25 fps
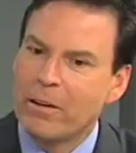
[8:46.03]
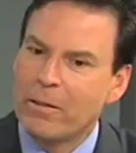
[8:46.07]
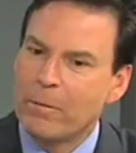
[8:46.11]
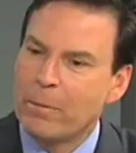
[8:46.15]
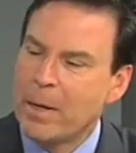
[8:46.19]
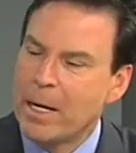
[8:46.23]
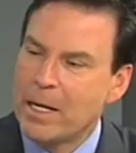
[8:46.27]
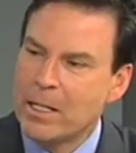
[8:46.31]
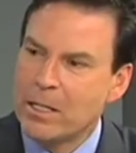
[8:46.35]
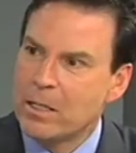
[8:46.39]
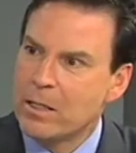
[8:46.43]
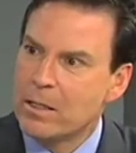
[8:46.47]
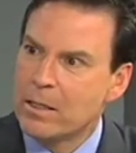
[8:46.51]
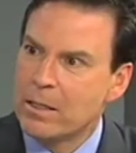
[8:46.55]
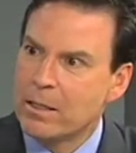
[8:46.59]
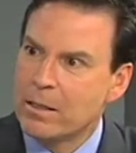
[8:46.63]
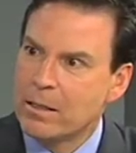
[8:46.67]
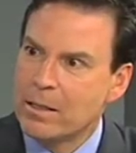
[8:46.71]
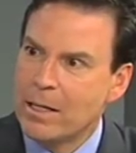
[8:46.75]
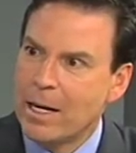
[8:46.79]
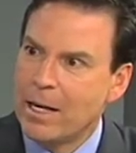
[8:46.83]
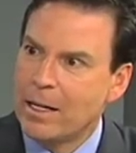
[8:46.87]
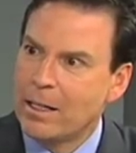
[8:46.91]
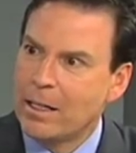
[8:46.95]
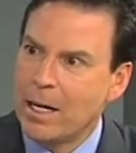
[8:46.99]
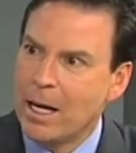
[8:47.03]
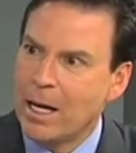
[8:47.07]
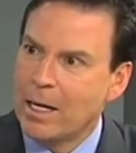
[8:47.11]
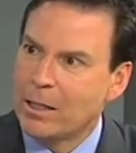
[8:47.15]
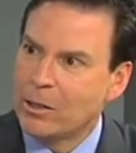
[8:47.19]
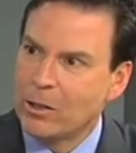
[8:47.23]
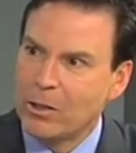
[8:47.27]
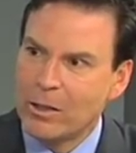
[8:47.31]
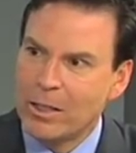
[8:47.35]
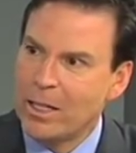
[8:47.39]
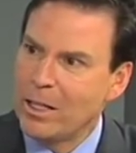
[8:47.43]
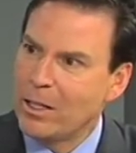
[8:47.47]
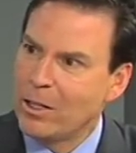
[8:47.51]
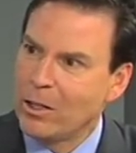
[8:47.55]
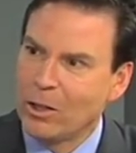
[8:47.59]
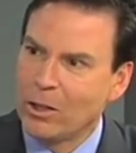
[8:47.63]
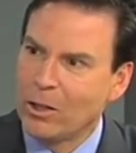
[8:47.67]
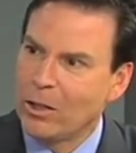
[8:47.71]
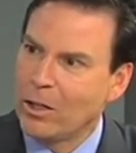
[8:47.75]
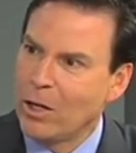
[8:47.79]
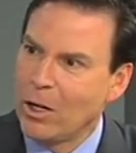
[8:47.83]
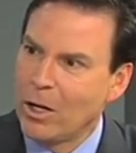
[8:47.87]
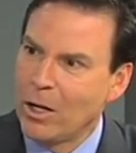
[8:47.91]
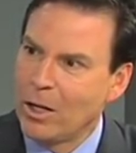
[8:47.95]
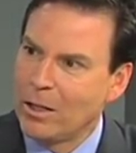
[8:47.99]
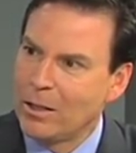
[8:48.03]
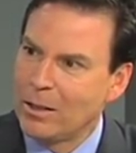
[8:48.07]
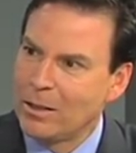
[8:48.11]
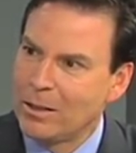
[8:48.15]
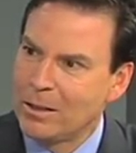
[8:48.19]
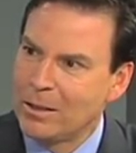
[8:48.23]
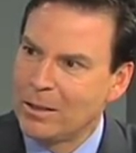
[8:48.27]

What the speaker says: have patients that say, doctor, it didn't hurt at all?